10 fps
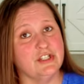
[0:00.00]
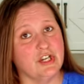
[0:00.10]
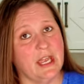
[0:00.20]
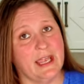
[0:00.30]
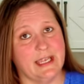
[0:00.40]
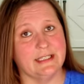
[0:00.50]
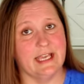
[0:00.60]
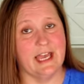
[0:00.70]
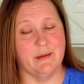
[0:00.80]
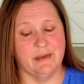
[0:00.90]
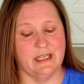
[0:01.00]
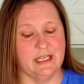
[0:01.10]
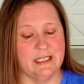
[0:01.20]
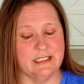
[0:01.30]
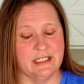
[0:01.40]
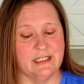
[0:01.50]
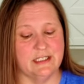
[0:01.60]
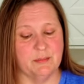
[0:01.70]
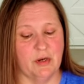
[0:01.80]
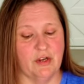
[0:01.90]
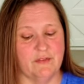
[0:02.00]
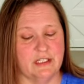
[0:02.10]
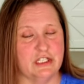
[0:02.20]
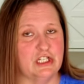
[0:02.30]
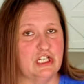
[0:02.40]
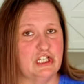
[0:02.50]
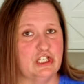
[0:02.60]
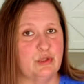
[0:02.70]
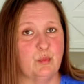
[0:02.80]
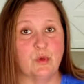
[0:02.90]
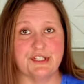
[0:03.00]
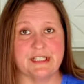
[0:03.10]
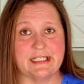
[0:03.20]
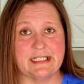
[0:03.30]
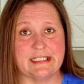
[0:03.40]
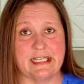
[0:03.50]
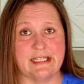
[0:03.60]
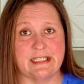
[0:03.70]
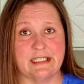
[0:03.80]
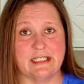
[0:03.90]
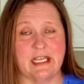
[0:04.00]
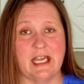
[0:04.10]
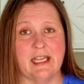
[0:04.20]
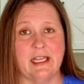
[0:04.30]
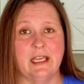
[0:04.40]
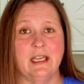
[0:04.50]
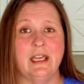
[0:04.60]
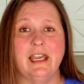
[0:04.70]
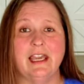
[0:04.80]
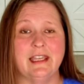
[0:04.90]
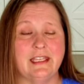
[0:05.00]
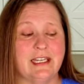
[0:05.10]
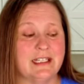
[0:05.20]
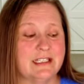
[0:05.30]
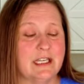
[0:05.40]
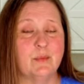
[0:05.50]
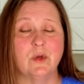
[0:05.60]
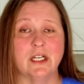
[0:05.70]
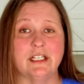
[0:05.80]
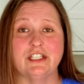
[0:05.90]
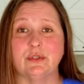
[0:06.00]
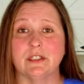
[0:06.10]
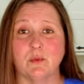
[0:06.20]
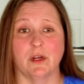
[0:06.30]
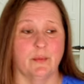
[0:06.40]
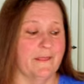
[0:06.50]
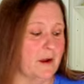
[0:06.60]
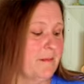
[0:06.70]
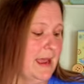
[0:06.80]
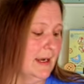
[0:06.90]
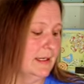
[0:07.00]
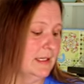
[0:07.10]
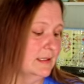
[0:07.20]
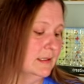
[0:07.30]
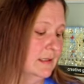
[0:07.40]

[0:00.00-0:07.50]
your hanging tab and it's in this perfect little loop, we're just going to set this aside, and the next step we're going to do is work with our magnet.